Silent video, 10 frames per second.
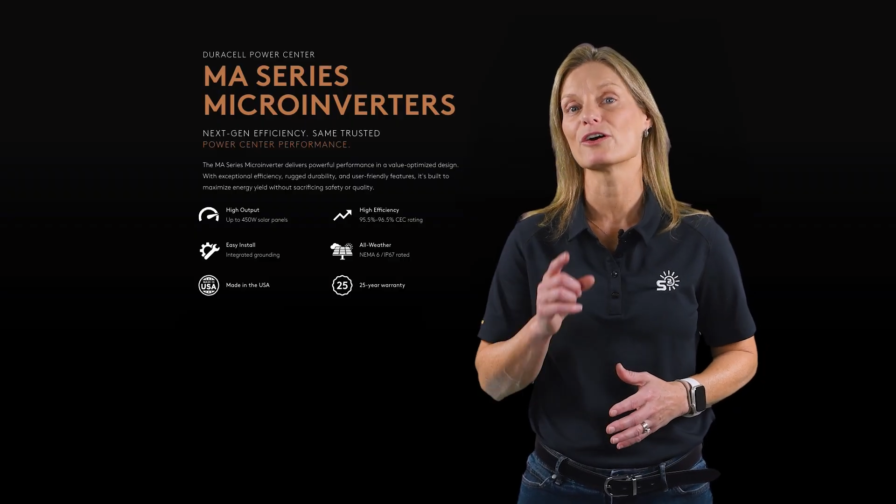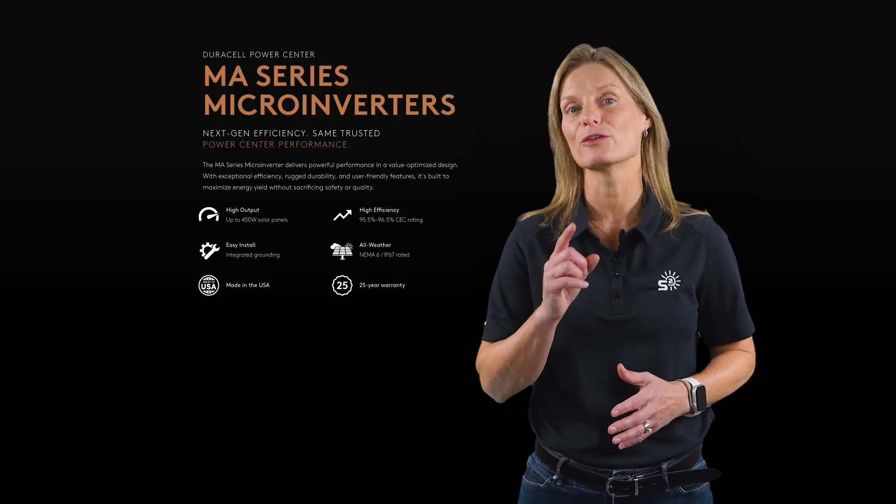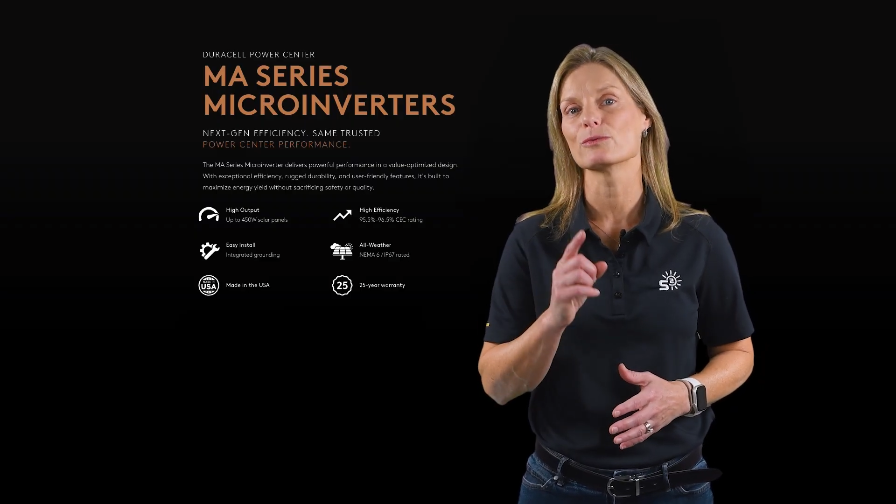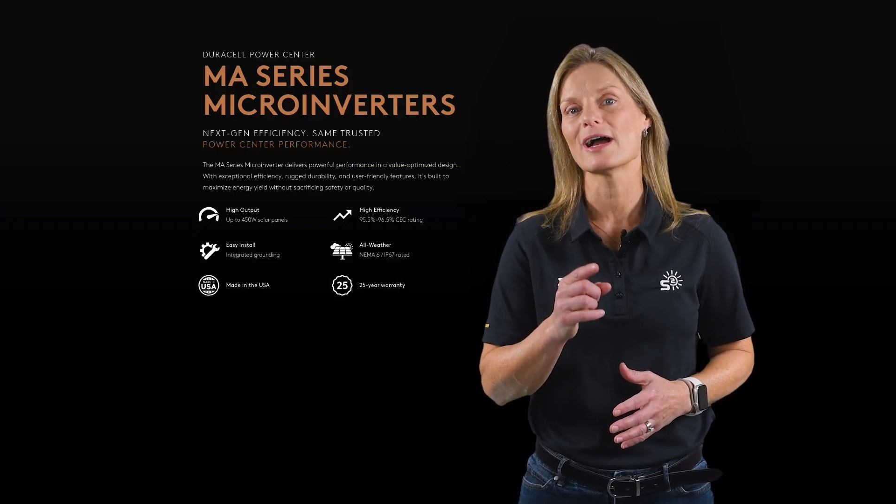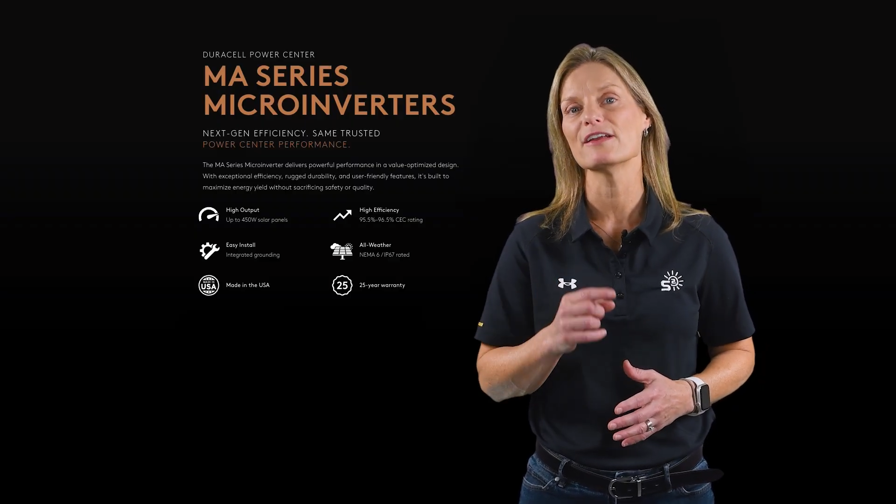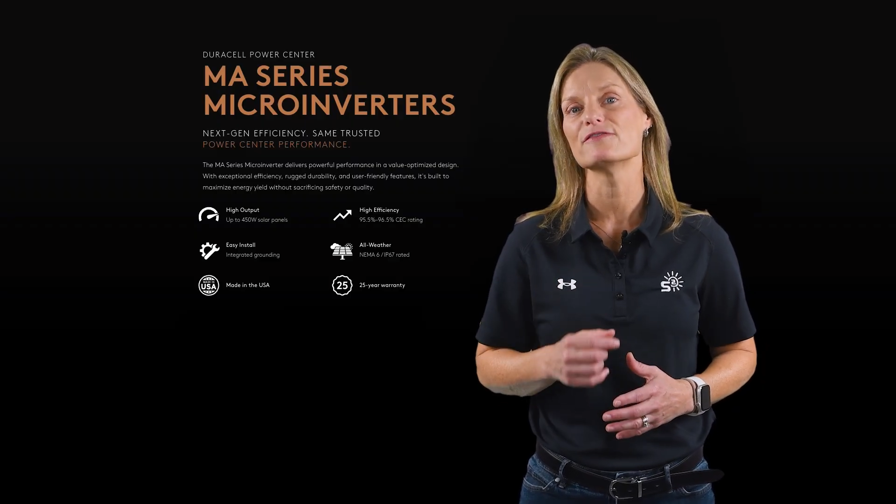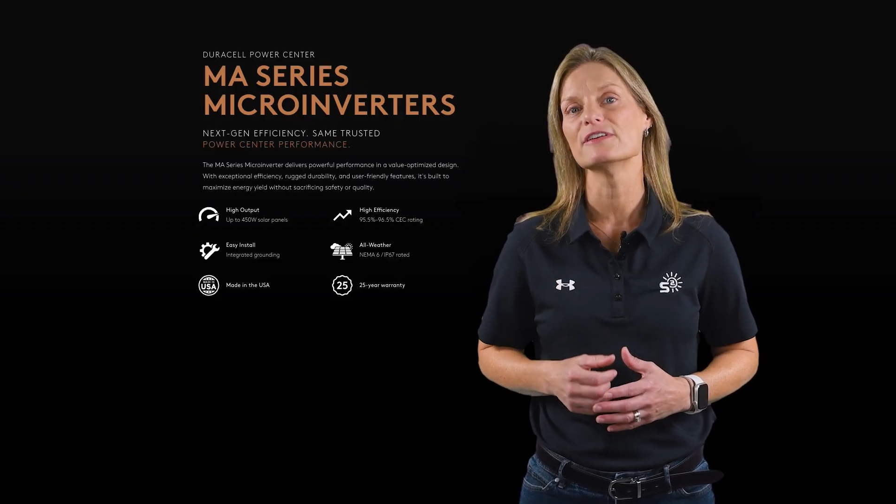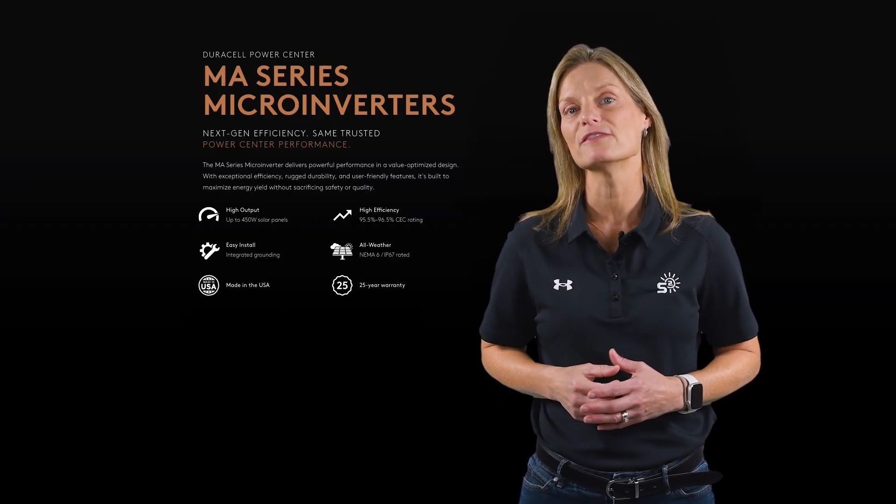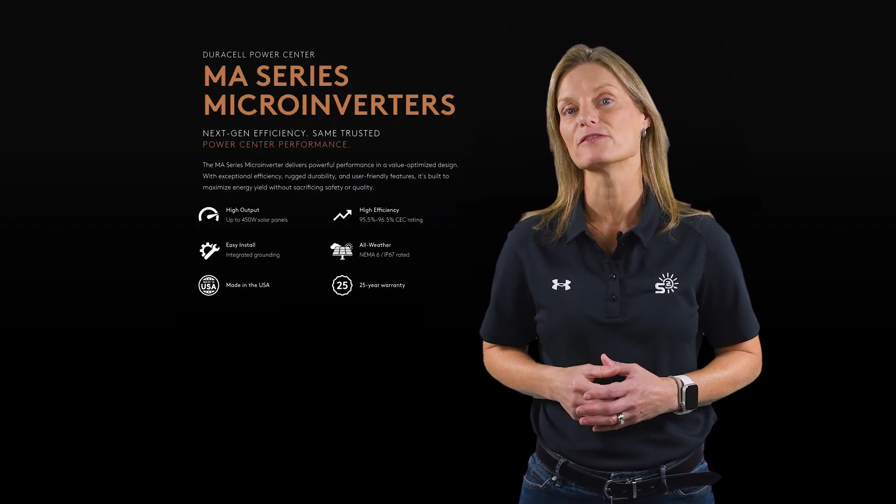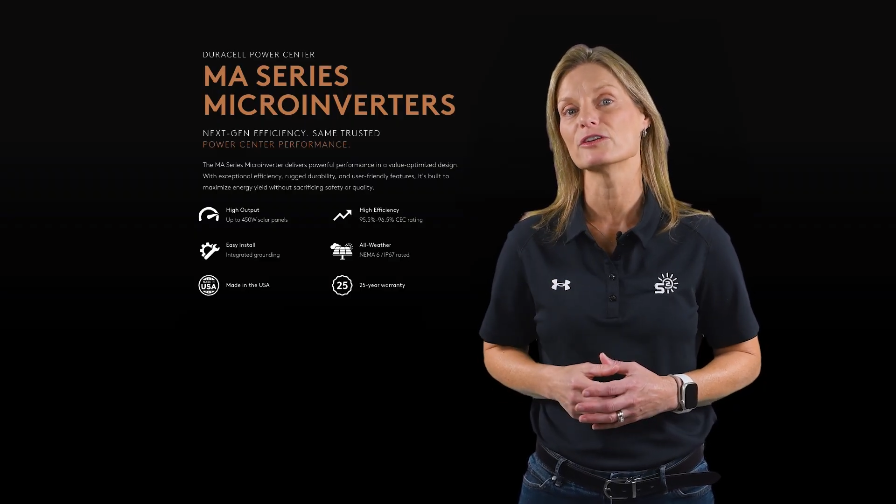are the right
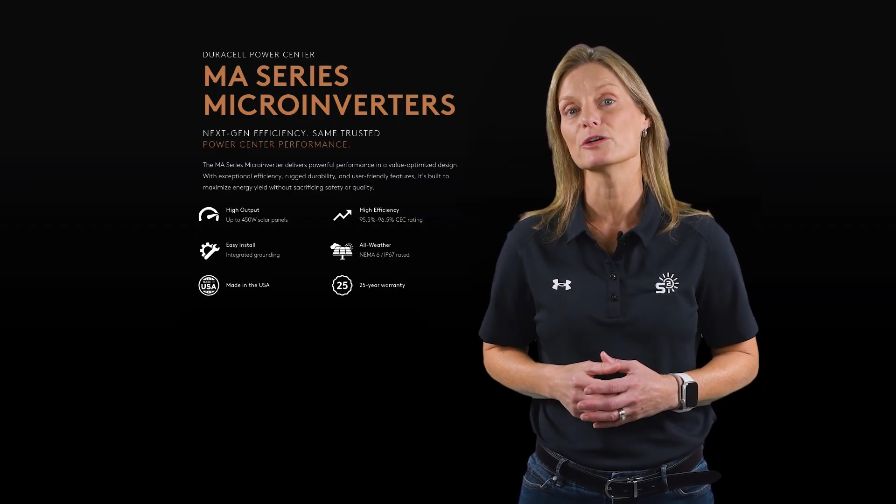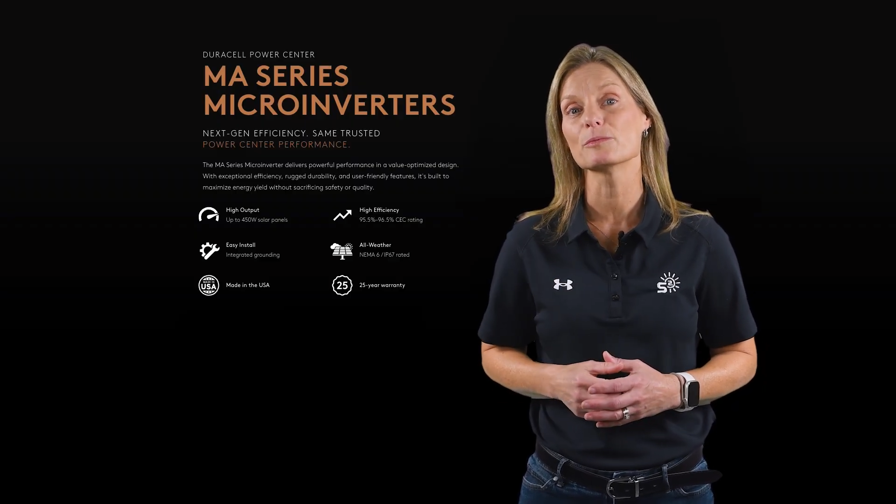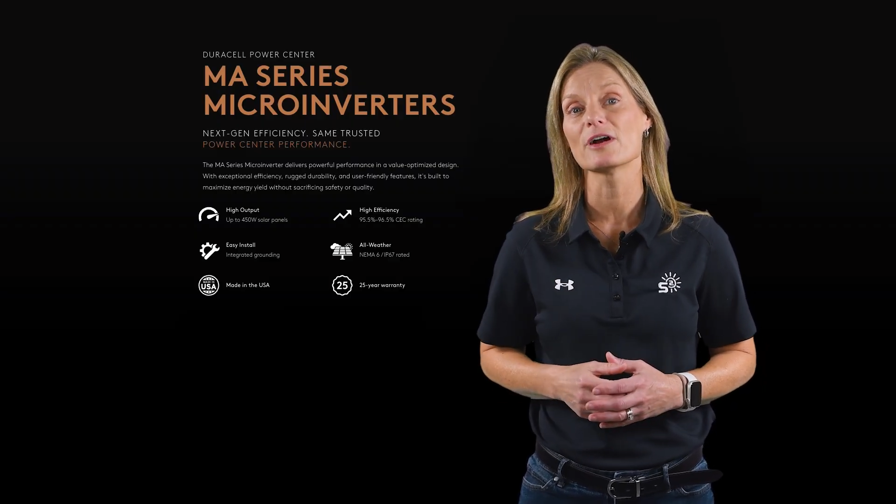fit for your